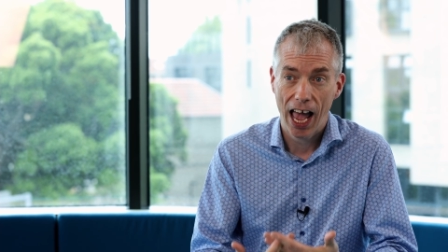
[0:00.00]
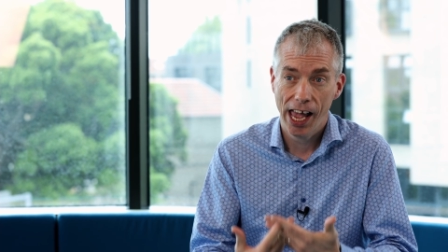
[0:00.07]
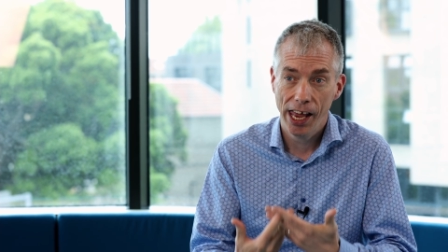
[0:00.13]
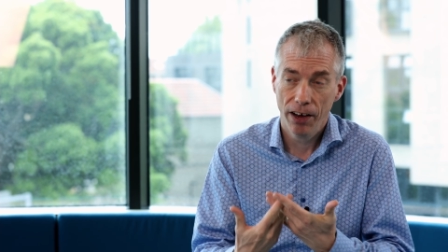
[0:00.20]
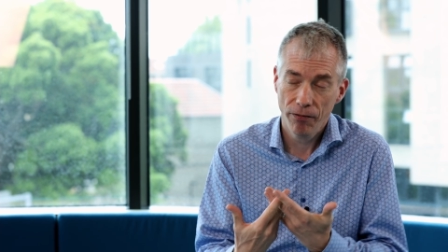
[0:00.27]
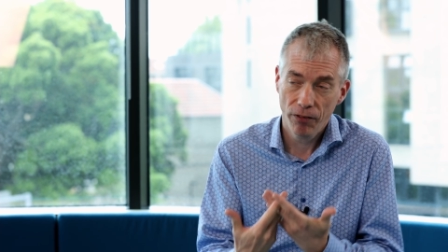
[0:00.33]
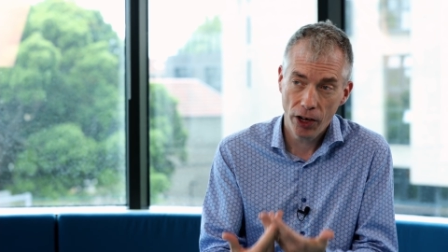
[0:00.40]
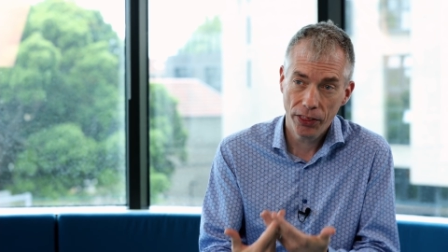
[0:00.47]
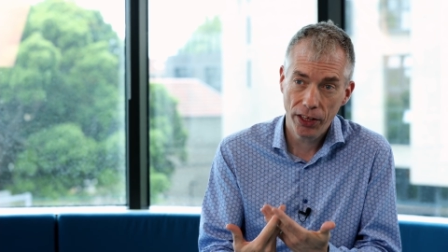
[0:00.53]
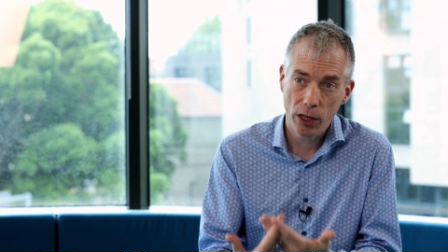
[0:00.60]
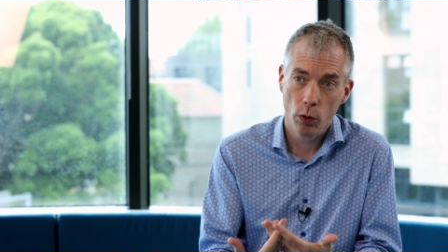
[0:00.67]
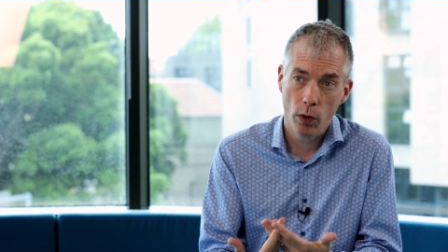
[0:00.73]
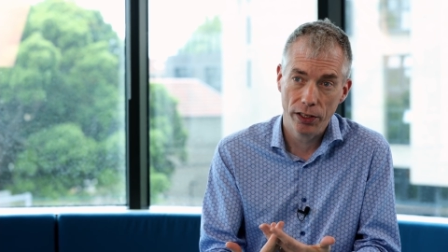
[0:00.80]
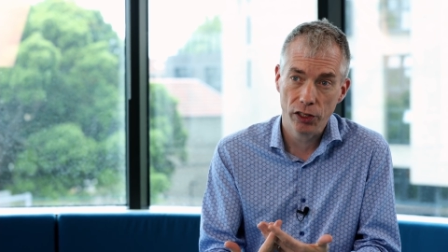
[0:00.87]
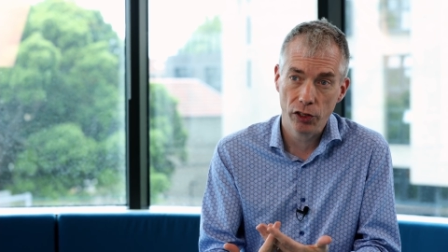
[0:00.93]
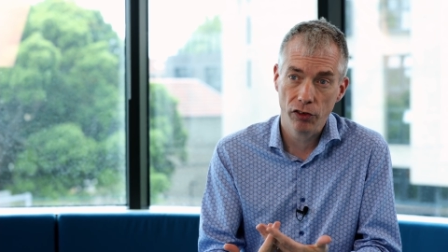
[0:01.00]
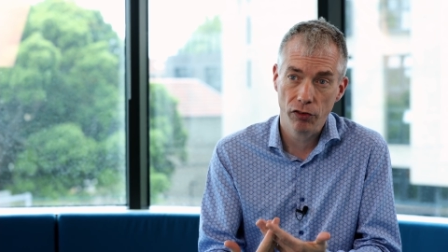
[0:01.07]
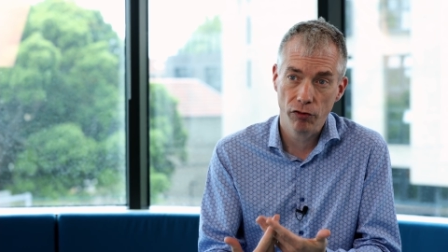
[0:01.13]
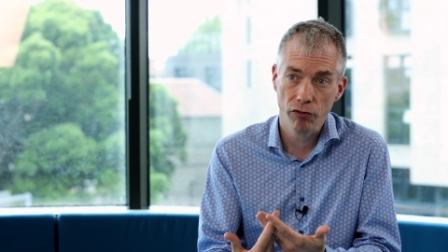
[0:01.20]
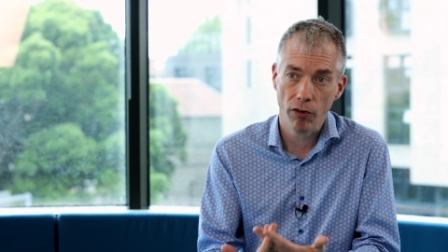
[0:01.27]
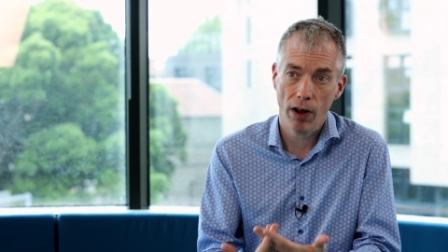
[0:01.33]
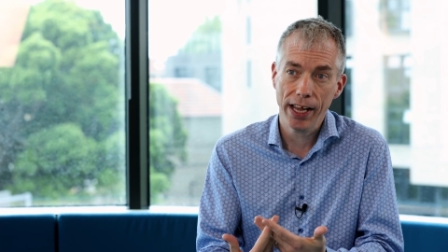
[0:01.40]
And I find that quite
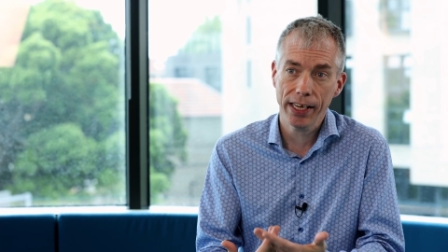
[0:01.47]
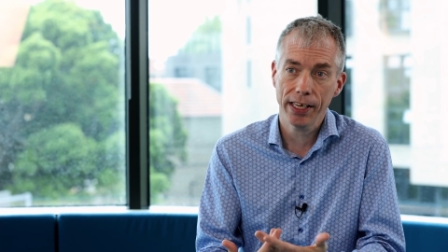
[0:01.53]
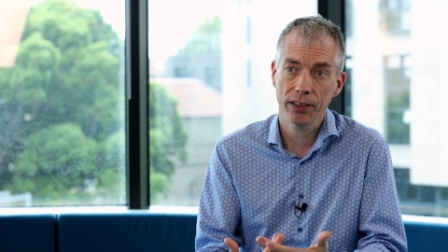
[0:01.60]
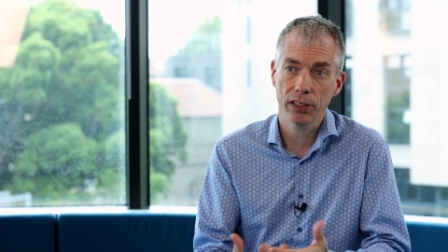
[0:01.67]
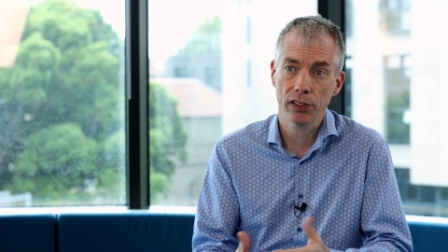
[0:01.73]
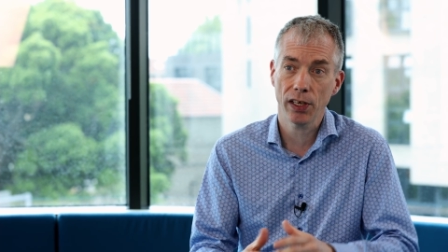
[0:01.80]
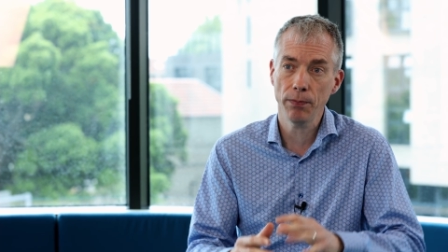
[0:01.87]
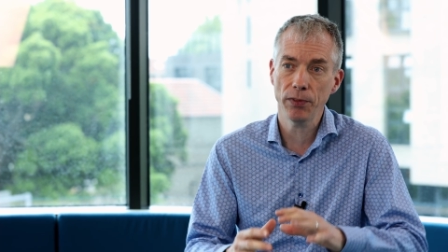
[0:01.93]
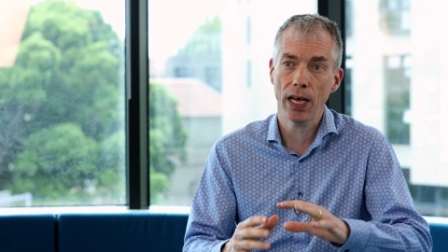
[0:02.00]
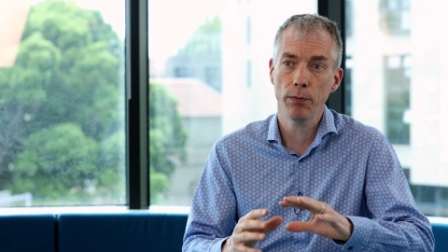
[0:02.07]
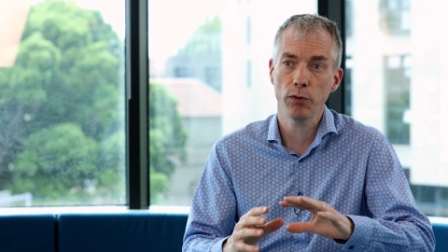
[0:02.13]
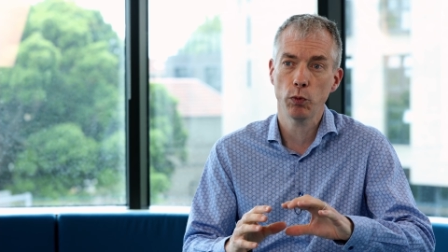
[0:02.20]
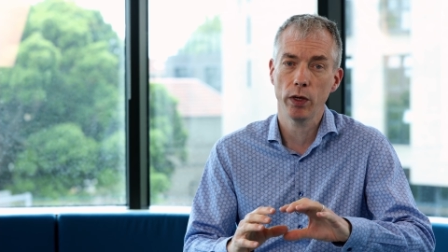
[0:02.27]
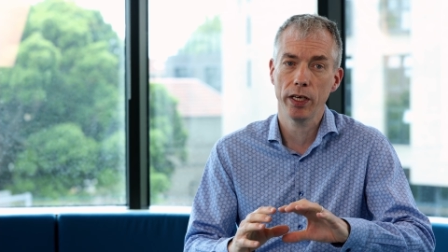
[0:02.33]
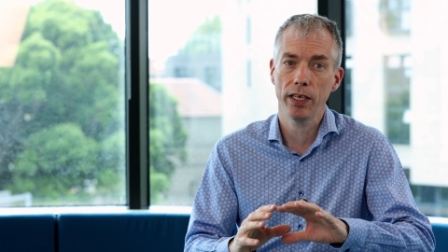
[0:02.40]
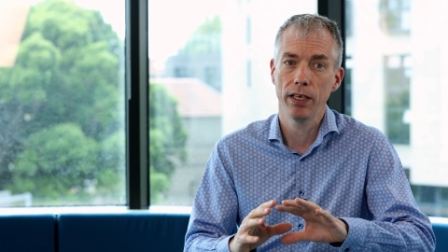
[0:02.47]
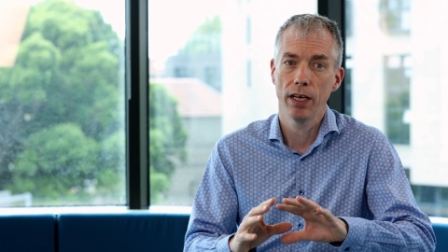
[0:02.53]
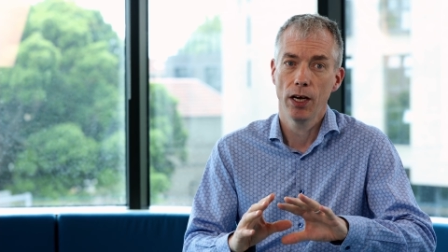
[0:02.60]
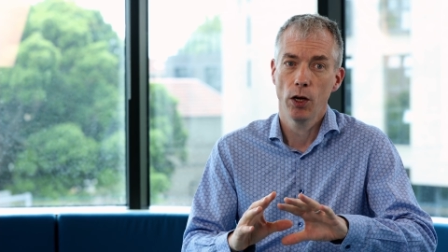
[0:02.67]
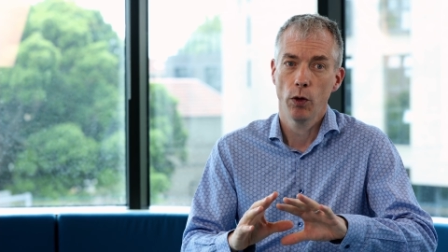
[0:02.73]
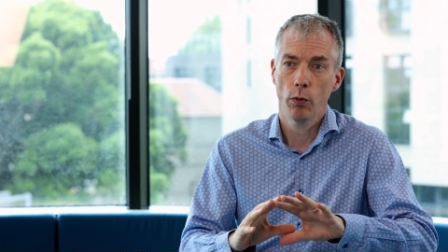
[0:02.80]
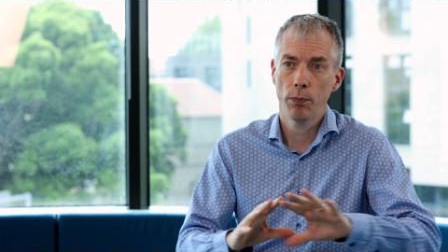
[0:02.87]
striking, that sometimes we
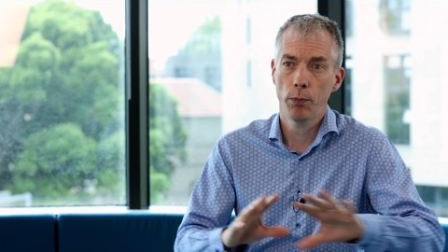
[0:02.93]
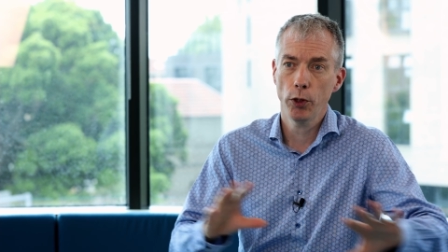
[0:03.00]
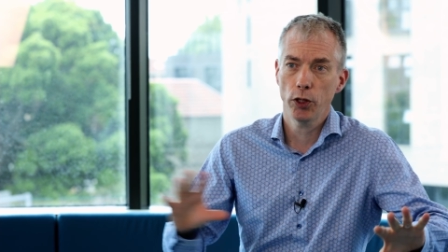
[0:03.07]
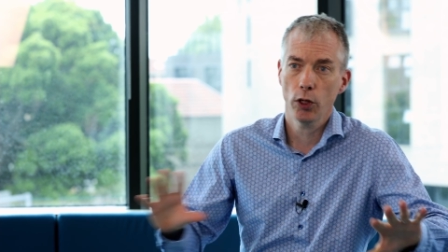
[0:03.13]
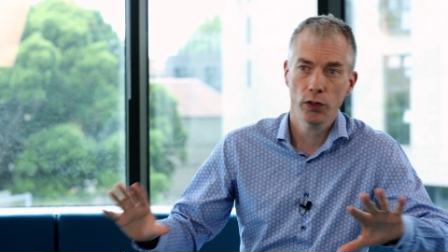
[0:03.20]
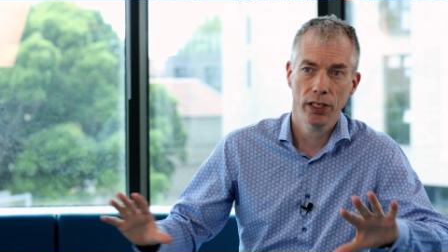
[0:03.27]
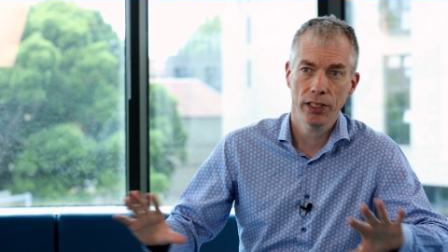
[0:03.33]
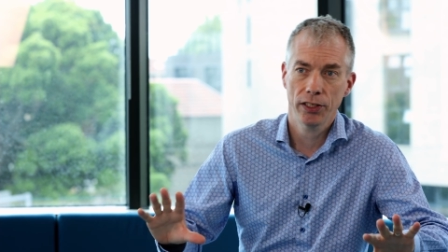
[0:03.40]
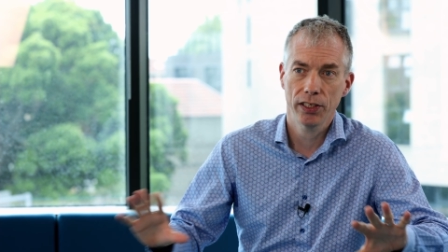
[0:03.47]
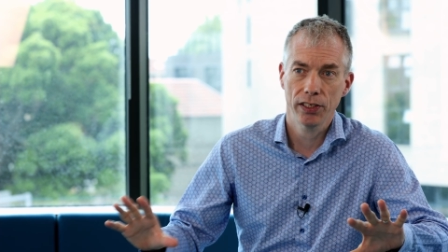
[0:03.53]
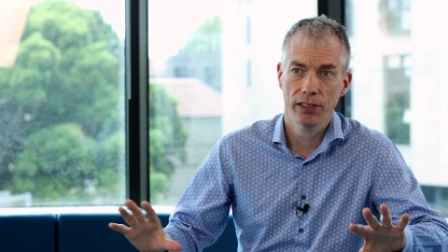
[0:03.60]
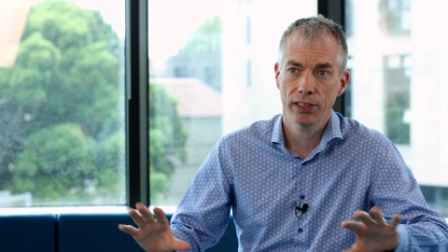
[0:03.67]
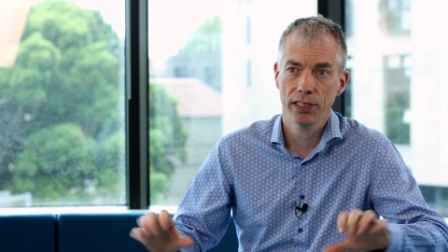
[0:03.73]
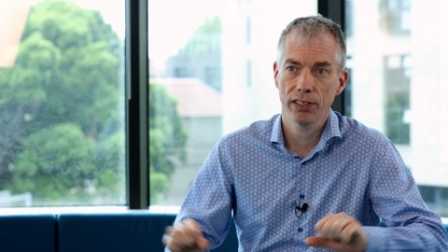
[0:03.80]
put those into